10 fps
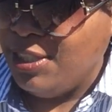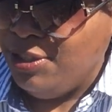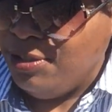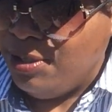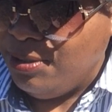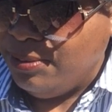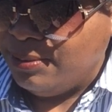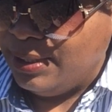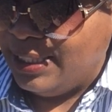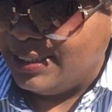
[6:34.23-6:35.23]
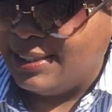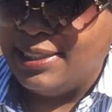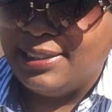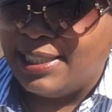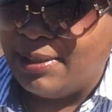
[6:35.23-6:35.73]
his
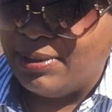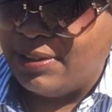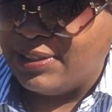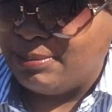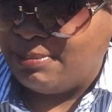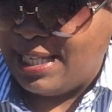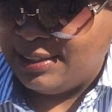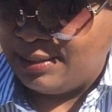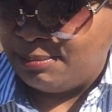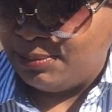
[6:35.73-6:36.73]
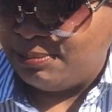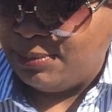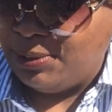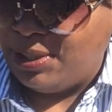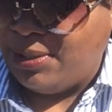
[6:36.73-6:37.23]
sensei, Master
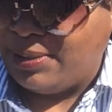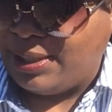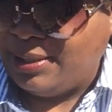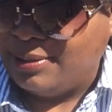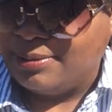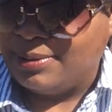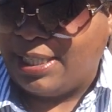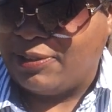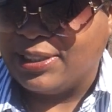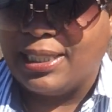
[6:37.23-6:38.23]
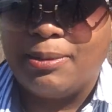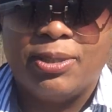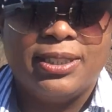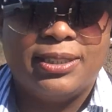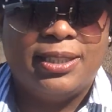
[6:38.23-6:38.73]
Mokioto, whatever his name
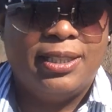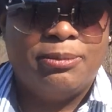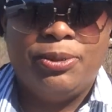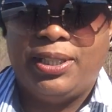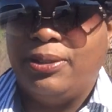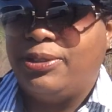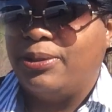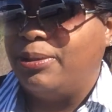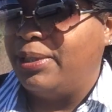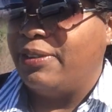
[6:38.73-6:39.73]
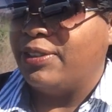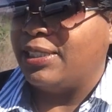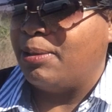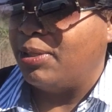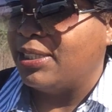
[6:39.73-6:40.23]
was, Mokioto or whatever his
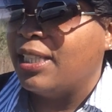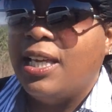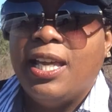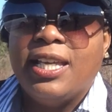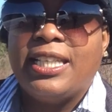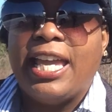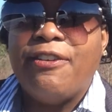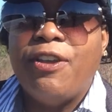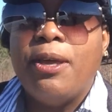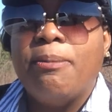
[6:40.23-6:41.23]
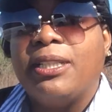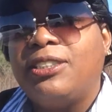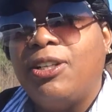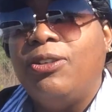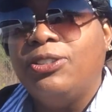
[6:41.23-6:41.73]
name was, gave him a
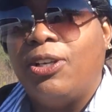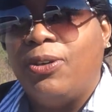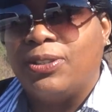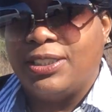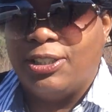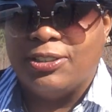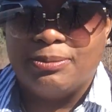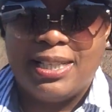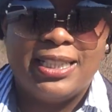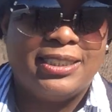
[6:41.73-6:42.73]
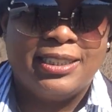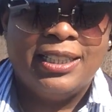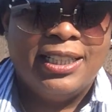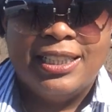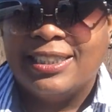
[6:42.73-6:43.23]
stone to hold and told him not to
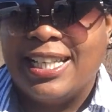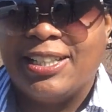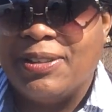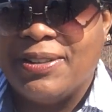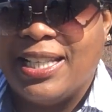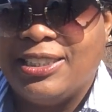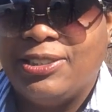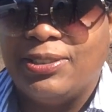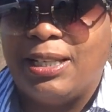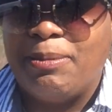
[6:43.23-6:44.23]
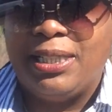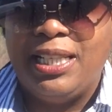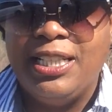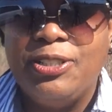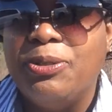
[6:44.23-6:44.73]
let go of that stone. I mean,
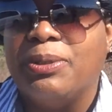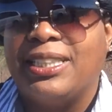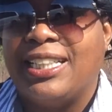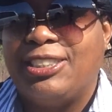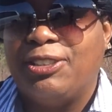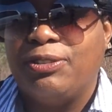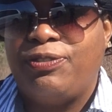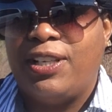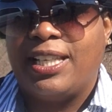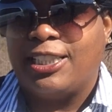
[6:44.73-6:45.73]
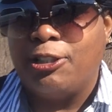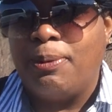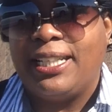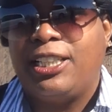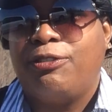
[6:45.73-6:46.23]
he knew what that stone felt like.
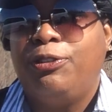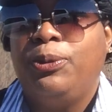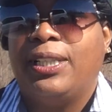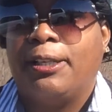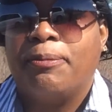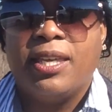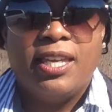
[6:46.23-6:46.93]
Nobody could fool him.